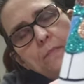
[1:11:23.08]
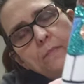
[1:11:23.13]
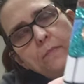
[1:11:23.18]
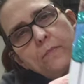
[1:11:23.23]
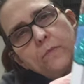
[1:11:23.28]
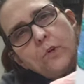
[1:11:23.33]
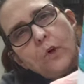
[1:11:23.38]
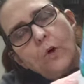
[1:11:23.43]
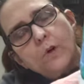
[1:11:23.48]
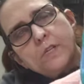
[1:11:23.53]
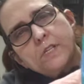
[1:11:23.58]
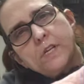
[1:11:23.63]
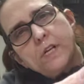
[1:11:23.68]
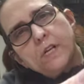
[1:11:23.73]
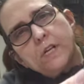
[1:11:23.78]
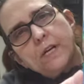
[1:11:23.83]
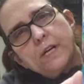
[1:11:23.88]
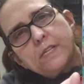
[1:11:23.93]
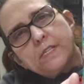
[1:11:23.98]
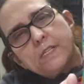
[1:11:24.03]
So
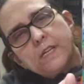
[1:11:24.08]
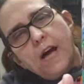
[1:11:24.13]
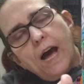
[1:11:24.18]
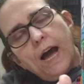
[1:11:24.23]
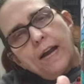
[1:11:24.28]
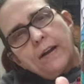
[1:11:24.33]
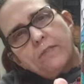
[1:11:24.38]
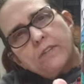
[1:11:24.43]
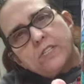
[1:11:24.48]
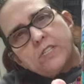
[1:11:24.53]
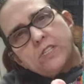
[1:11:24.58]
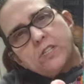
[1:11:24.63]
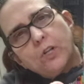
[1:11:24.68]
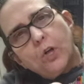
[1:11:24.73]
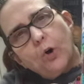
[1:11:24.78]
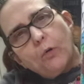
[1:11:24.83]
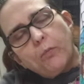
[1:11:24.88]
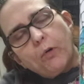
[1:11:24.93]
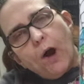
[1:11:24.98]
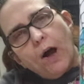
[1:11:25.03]
it's kind of a
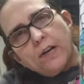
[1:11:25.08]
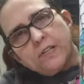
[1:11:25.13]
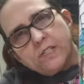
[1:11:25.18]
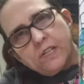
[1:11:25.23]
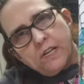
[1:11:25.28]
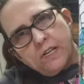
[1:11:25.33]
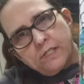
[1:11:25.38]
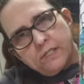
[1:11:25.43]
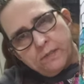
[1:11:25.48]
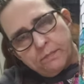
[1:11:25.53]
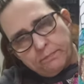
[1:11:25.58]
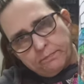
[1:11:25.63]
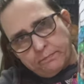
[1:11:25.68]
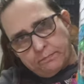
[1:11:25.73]
slow process.